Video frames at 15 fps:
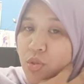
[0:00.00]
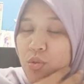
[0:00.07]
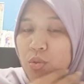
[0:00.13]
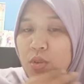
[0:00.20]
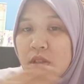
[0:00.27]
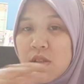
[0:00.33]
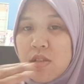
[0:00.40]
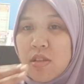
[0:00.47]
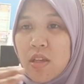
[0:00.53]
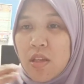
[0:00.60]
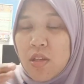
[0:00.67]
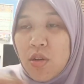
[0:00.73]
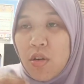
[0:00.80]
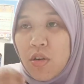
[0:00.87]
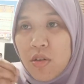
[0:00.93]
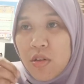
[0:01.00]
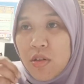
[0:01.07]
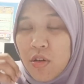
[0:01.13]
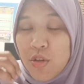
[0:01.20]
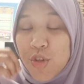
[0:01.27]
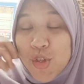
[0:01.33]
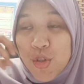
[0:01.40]
to is in
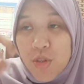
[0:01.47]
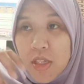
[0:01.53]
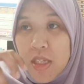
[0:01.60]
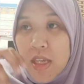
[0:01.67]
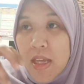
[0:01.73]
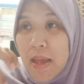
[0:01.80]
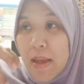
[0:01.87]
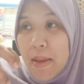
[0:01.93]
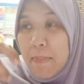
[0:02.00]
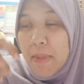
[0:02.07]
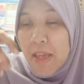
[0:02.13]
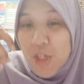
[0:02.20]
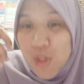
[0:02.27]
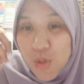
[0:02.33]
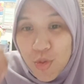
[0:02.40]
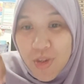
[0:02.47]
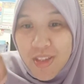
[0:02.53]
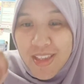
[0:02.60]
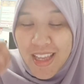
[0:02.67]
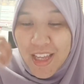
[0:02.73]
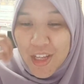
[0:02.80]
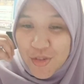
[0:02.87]
or should make sure
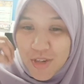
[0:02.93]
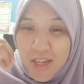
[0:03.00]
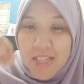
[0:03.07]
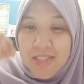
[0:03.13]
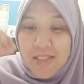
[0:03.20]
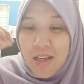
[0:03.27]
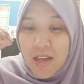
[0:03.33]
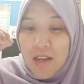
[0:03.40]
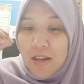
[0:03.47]
they address